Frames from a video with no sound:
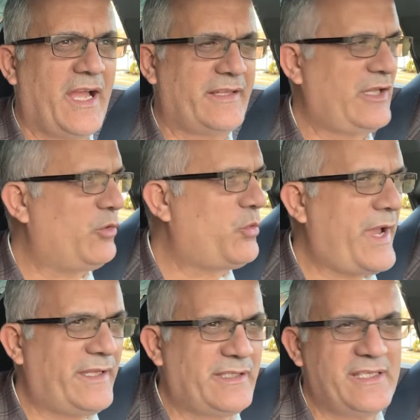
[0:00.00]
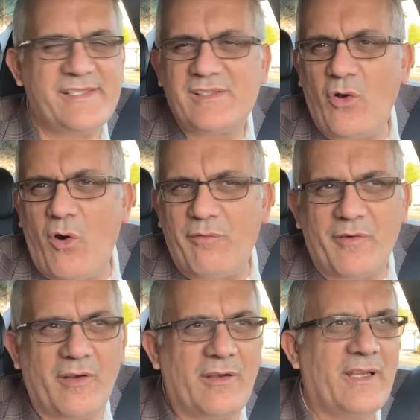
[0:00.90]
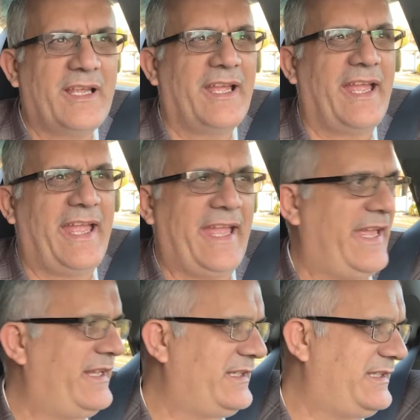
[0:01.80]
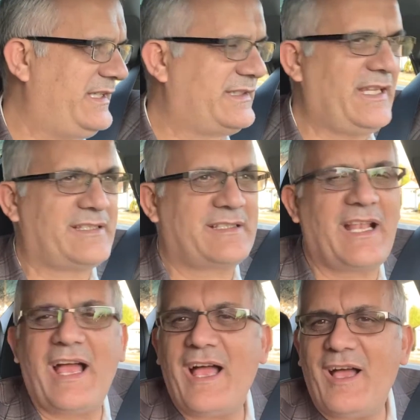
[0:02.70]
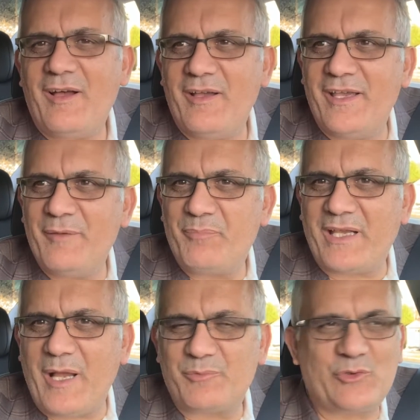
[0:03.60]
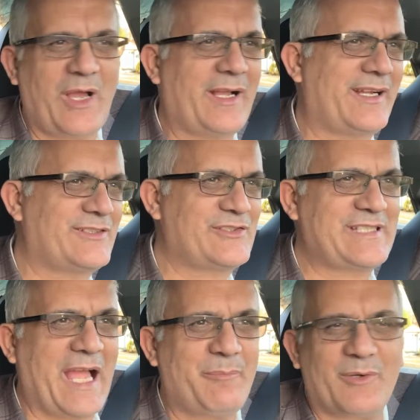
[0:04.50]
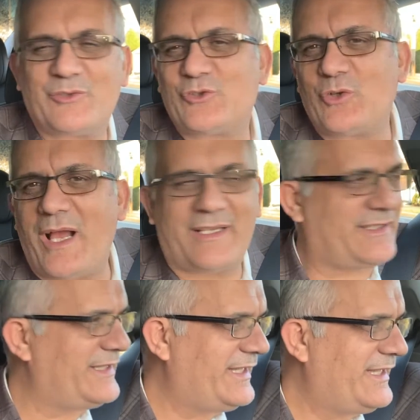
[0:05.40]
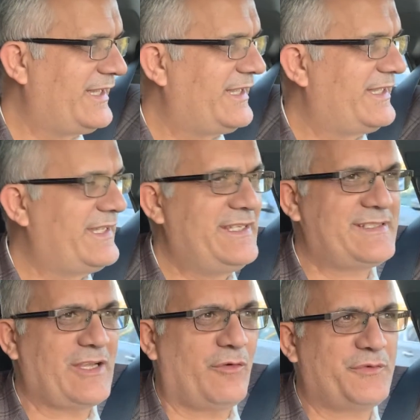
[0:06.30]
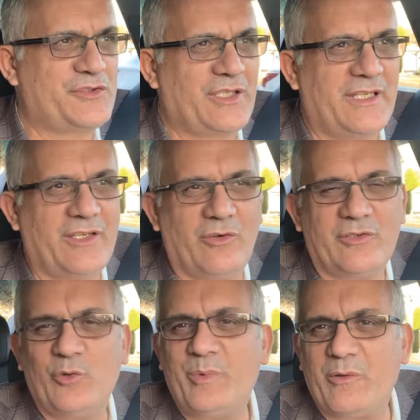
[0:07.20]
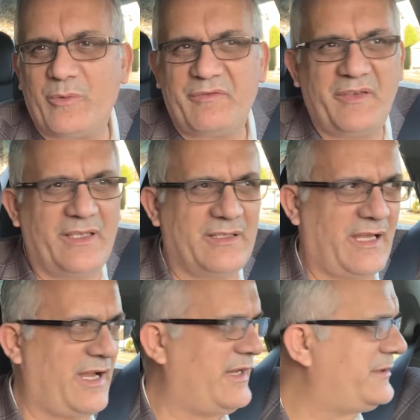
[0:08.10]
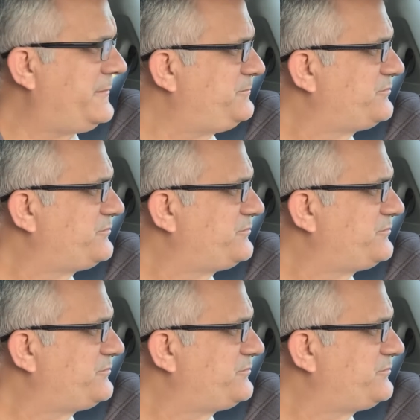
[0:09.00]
The wait is over and the Tesla pickup truck, Cybertruck, is officially going to be revealed on